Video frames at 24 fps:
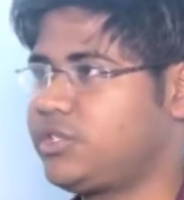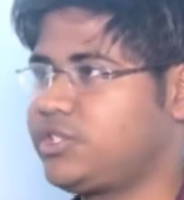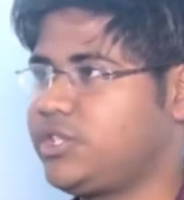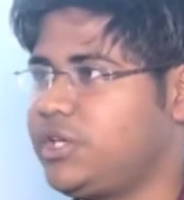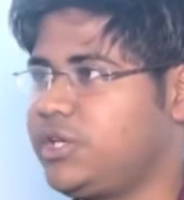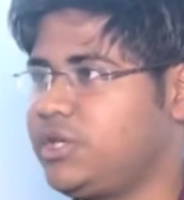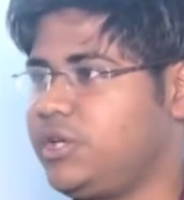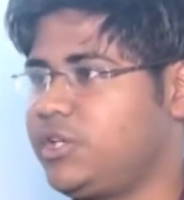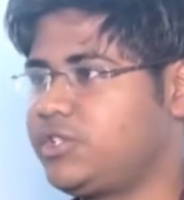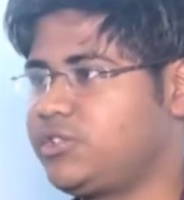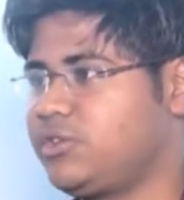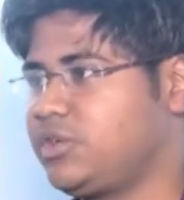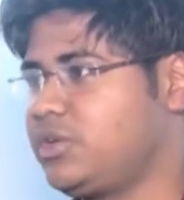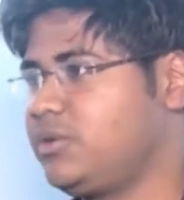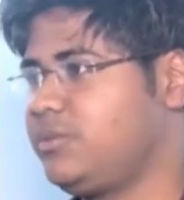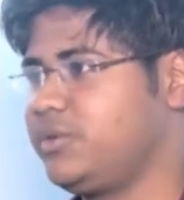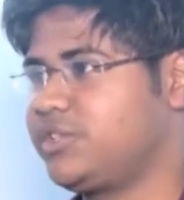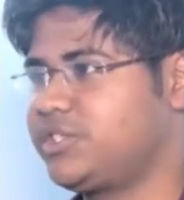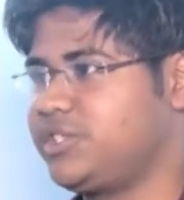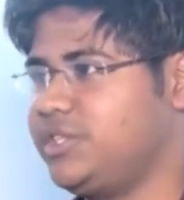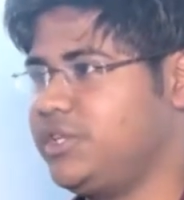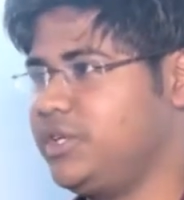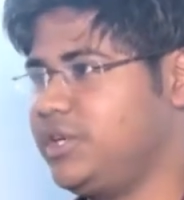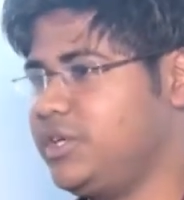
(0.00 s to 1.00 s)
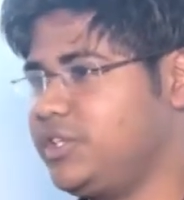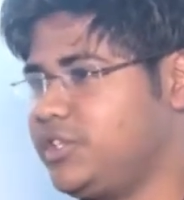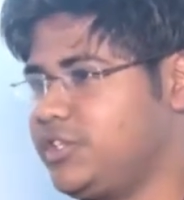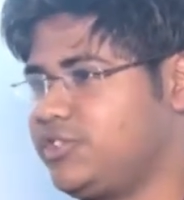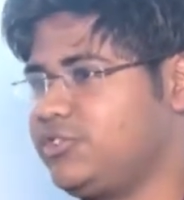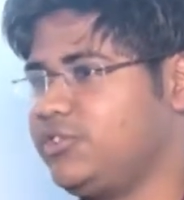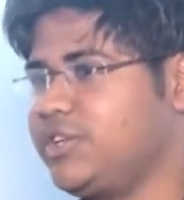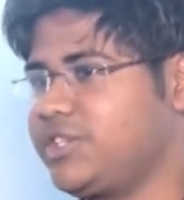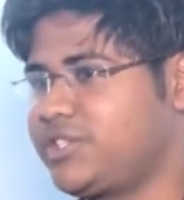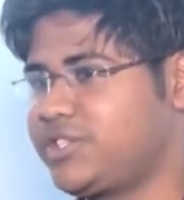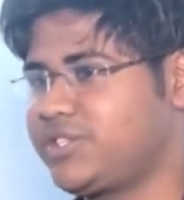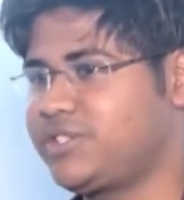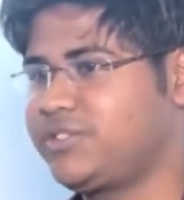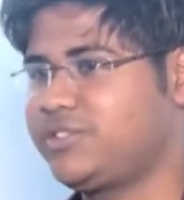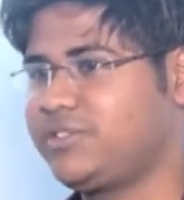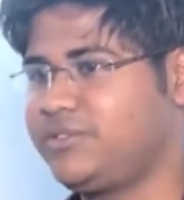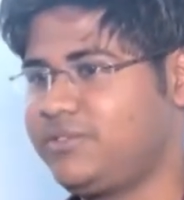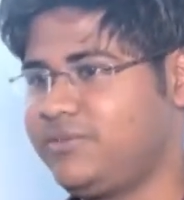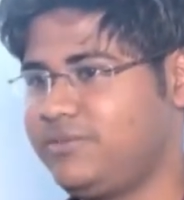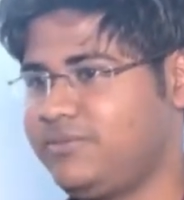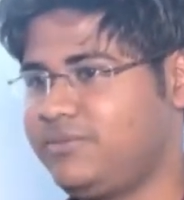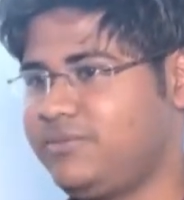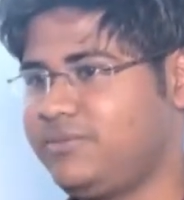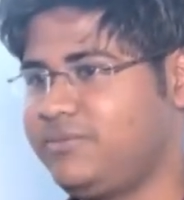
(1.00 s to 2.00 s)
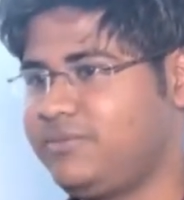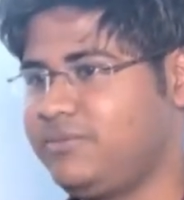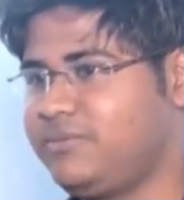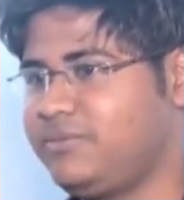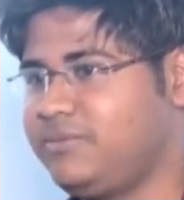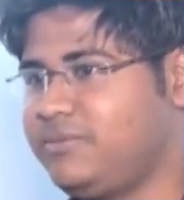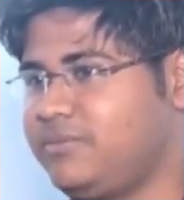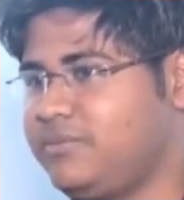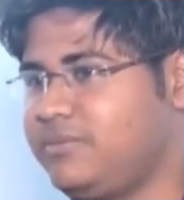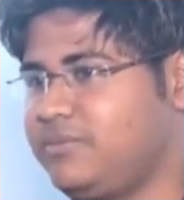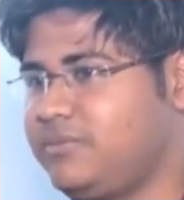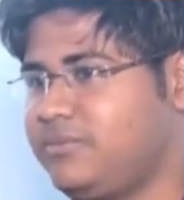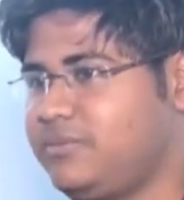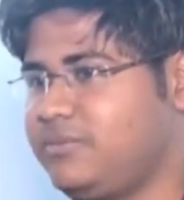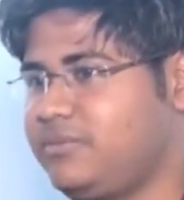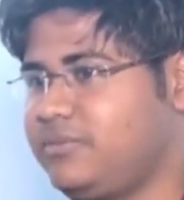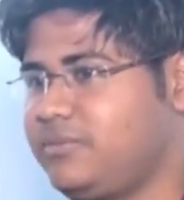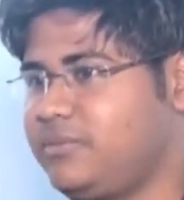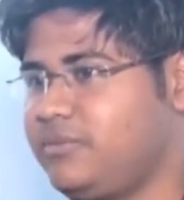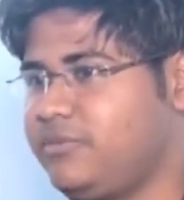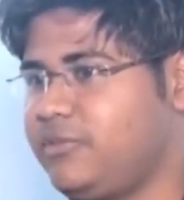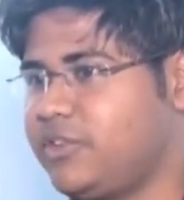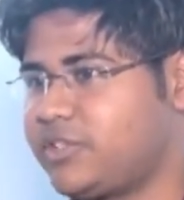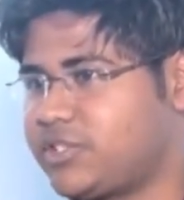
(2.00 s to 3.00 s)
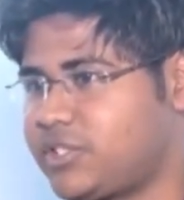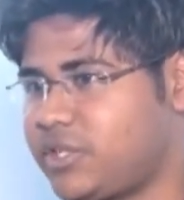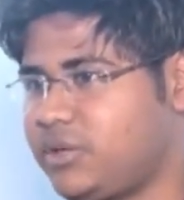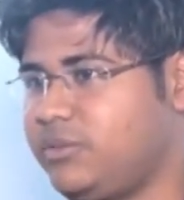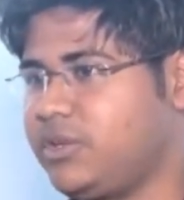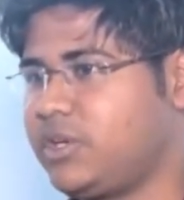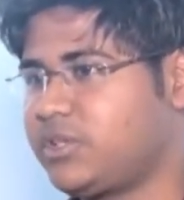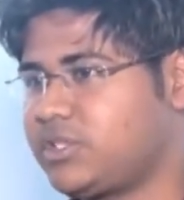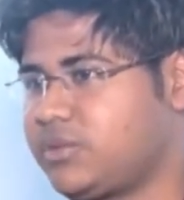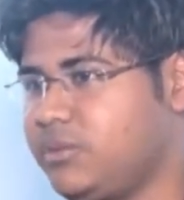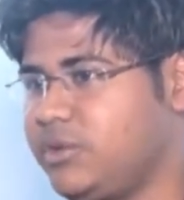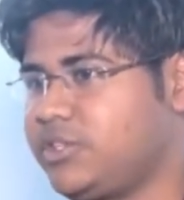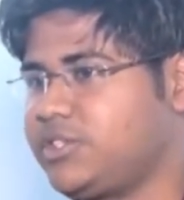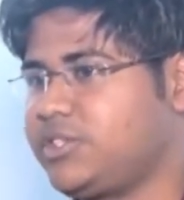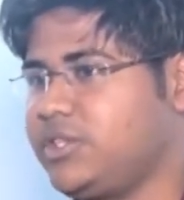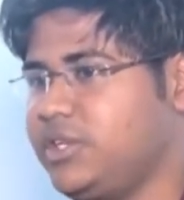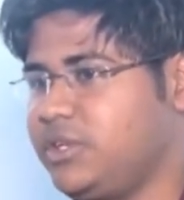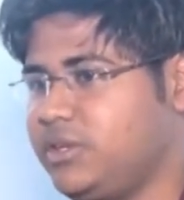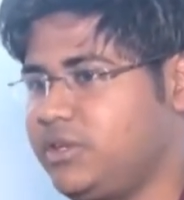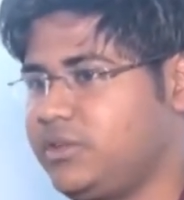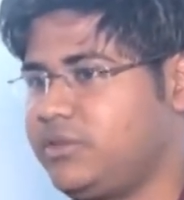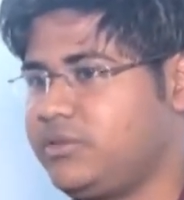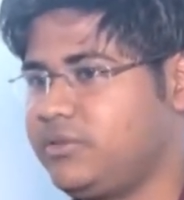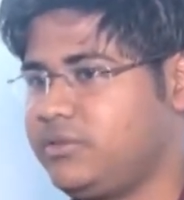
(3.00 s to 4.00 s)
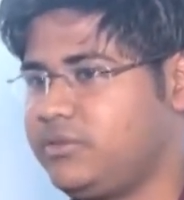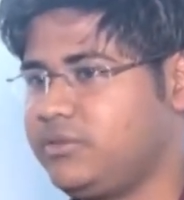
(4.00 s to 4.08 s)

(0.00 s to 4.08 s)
mistake. It is not a mistake. It is a choice. First time becomes a mistake.